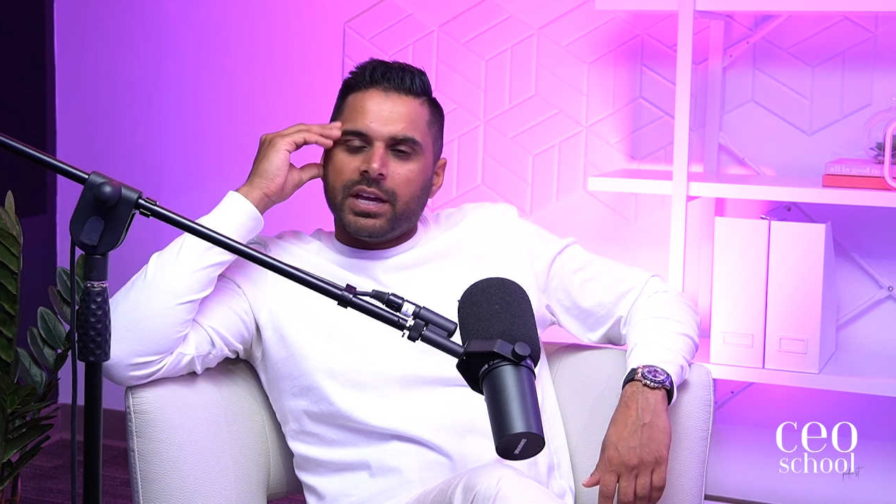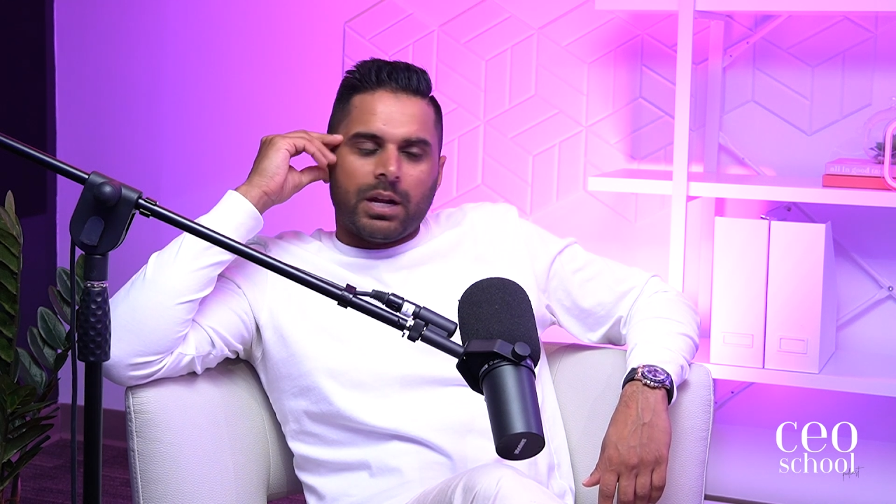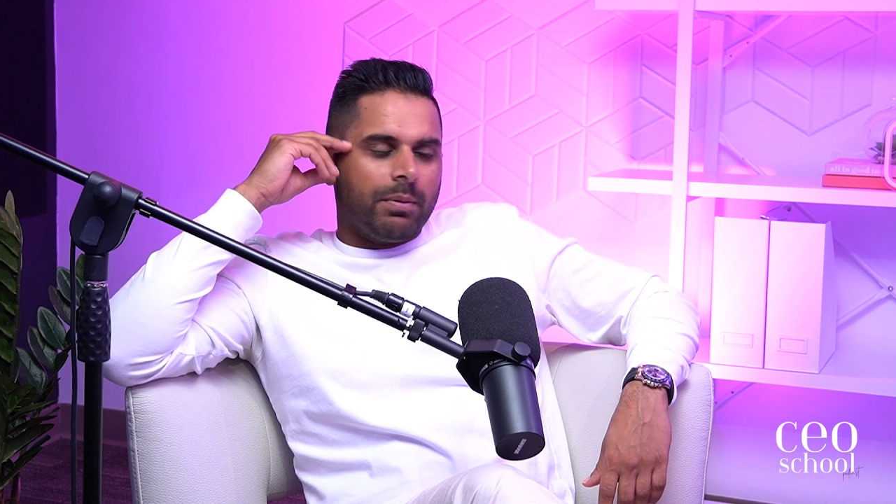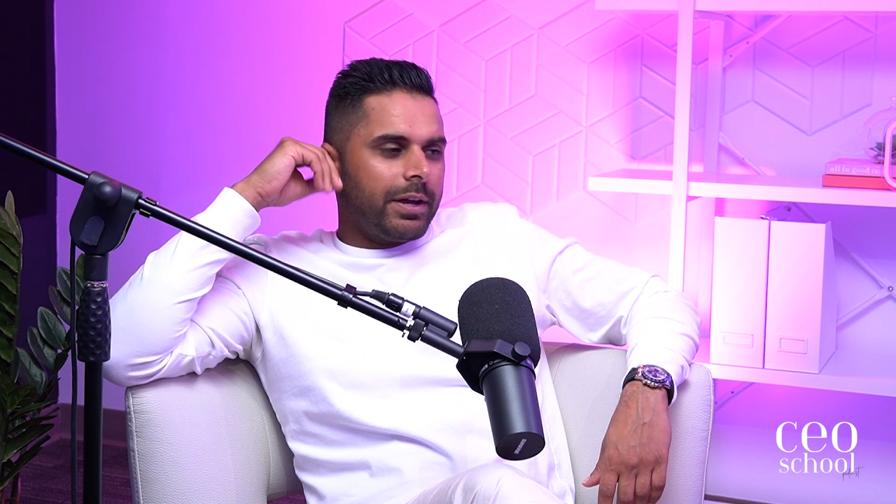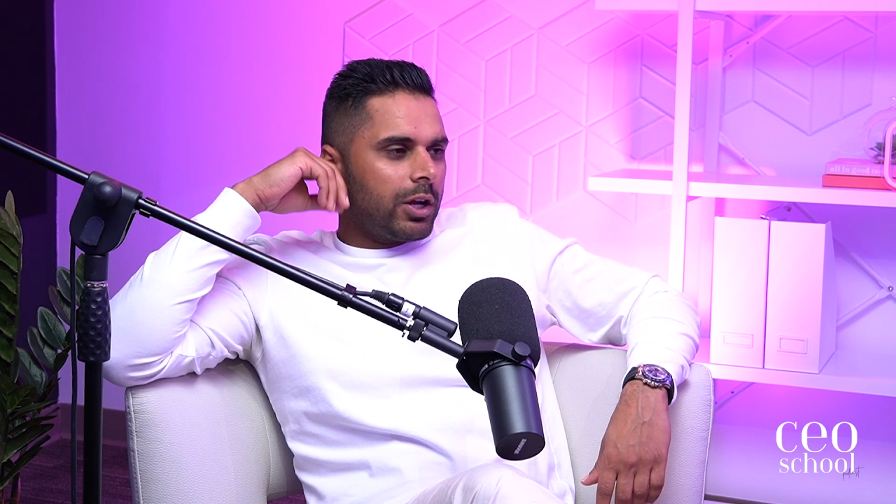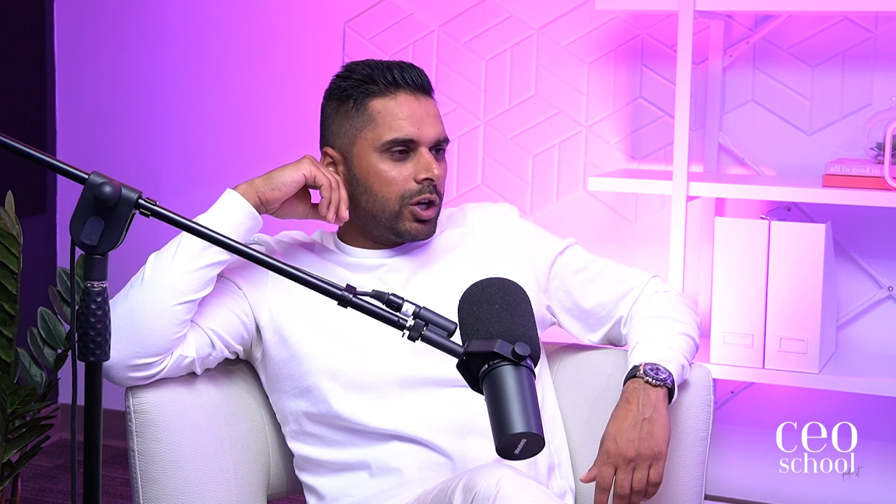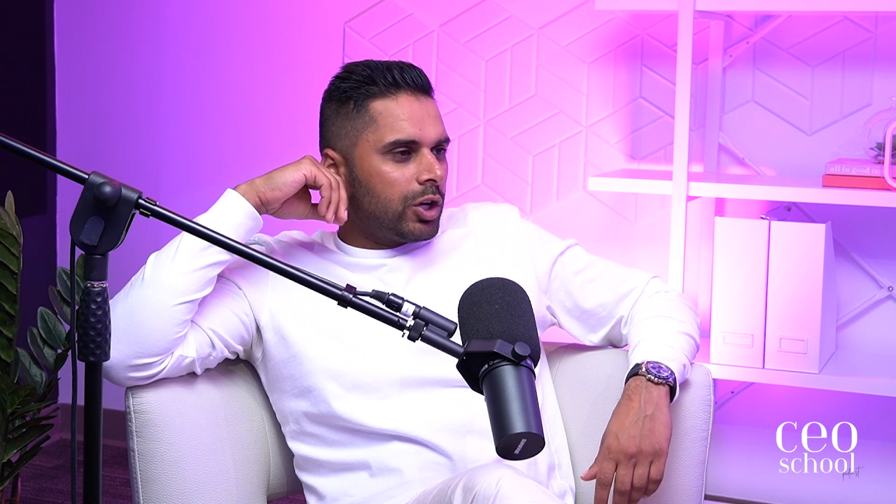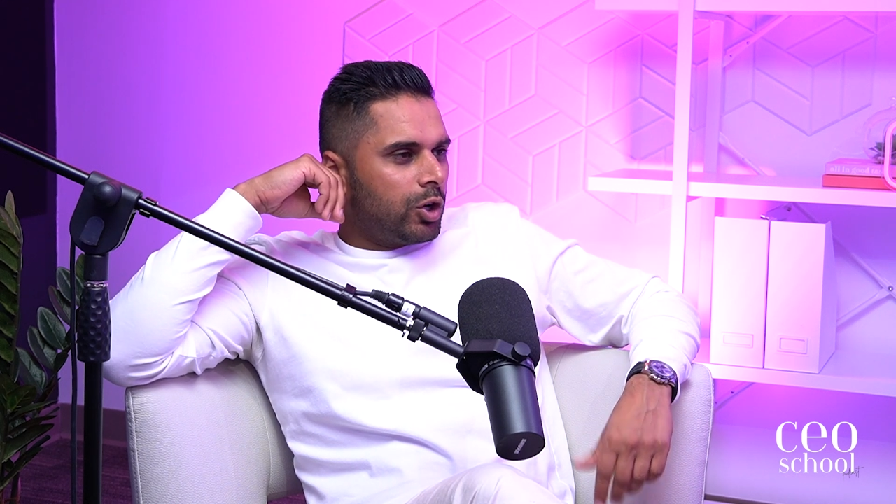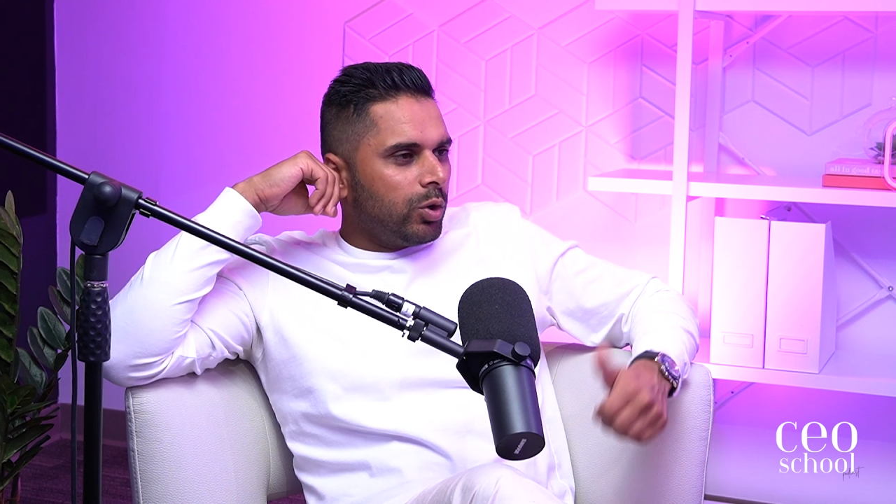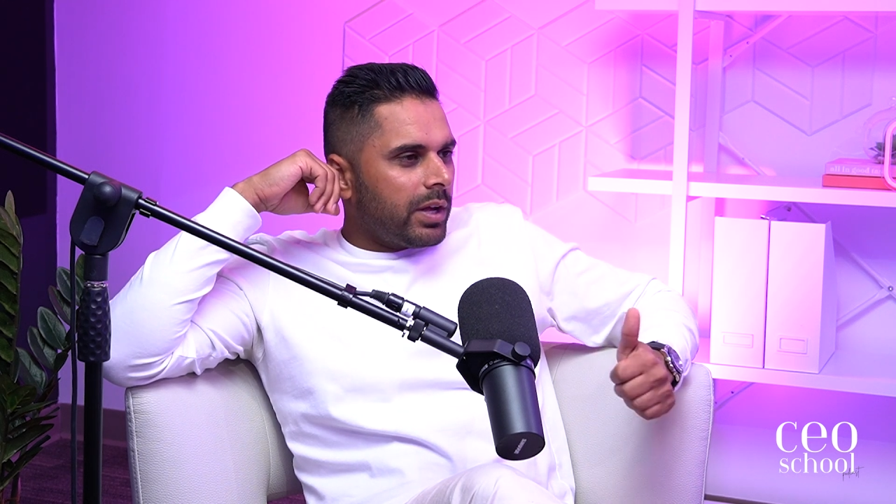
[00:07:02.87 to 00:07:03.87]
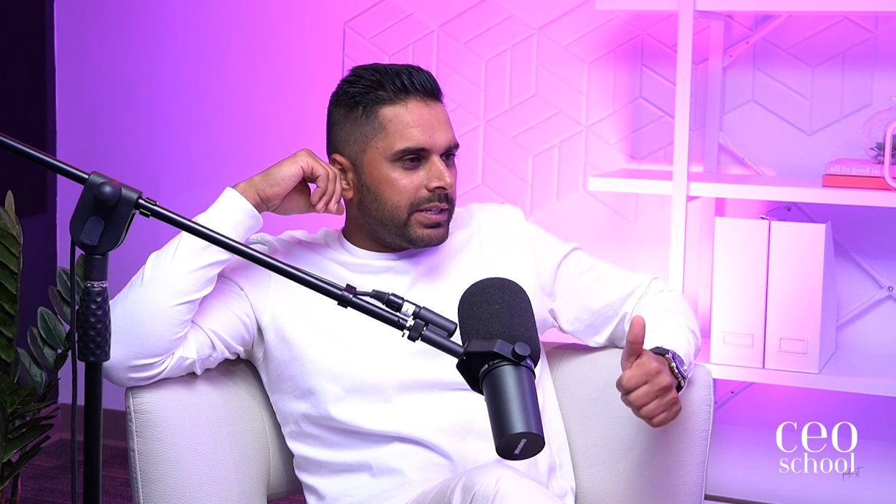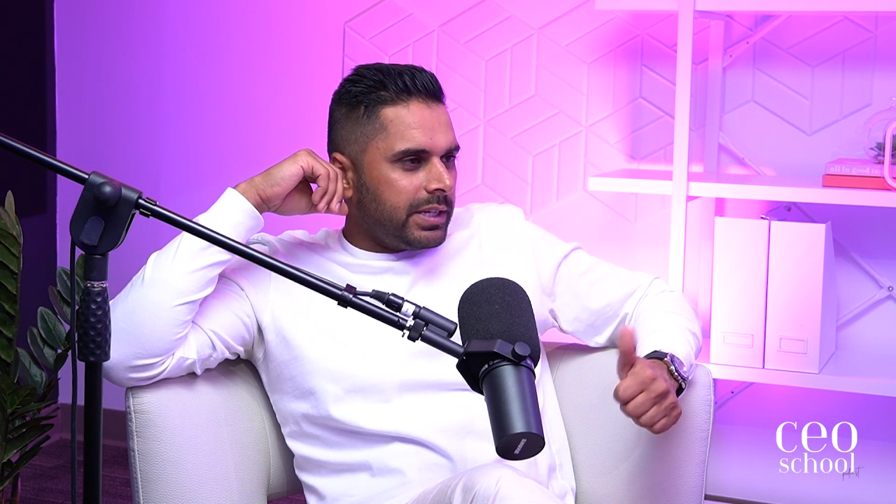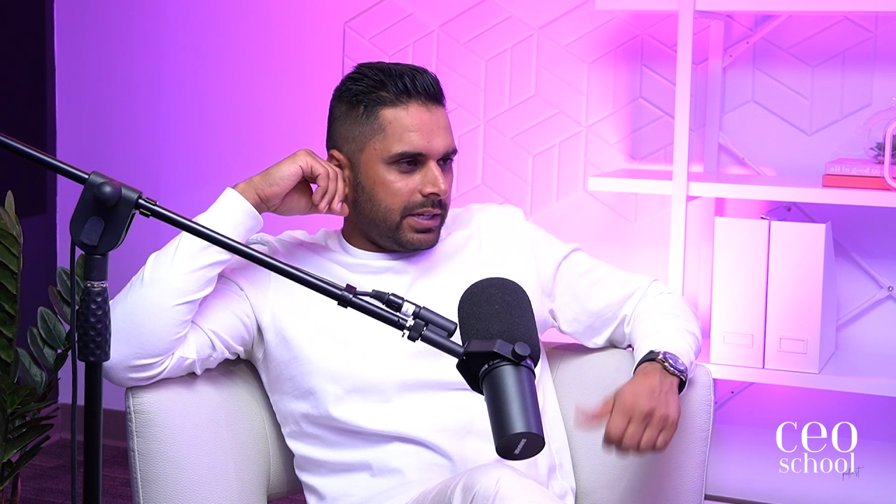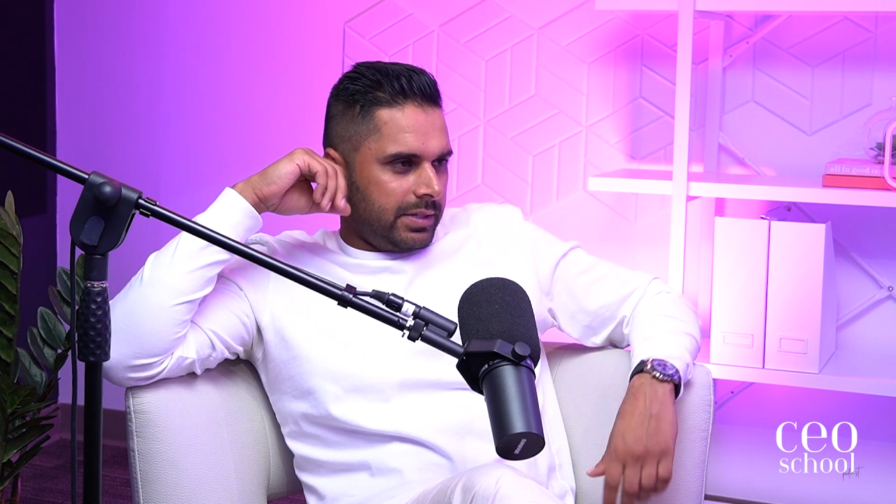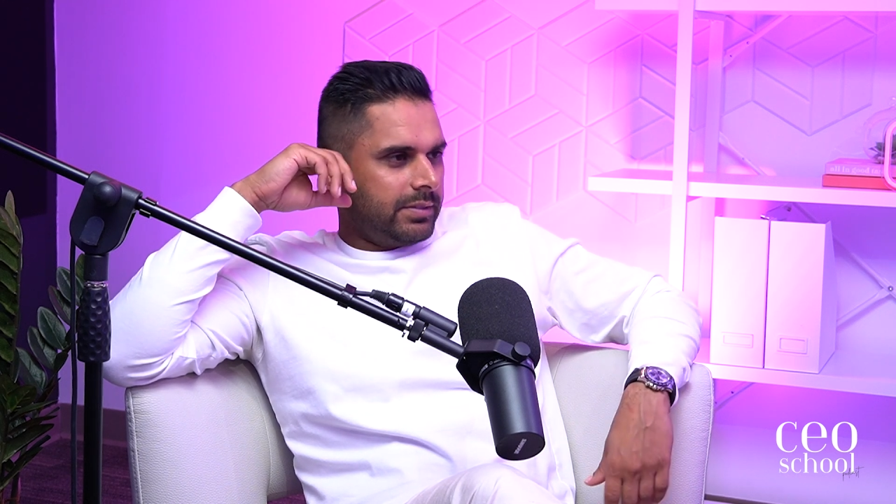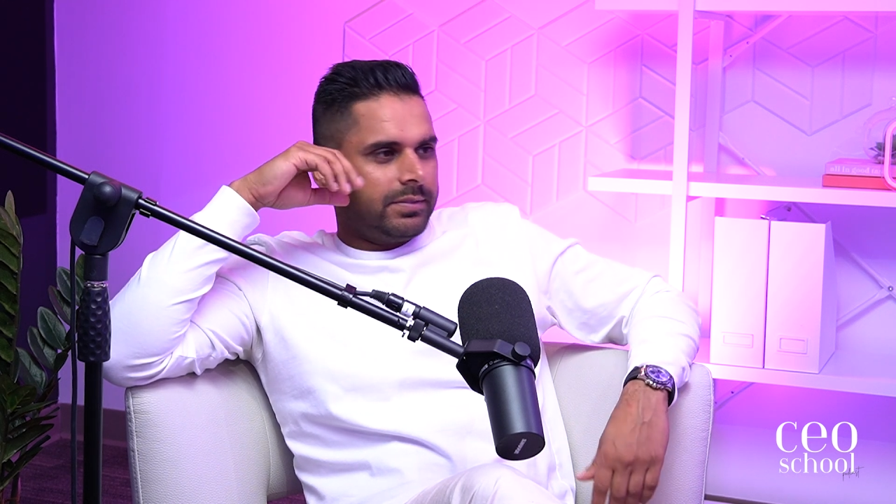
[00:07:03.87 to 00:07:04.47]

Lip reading: And I'm like, cool idea.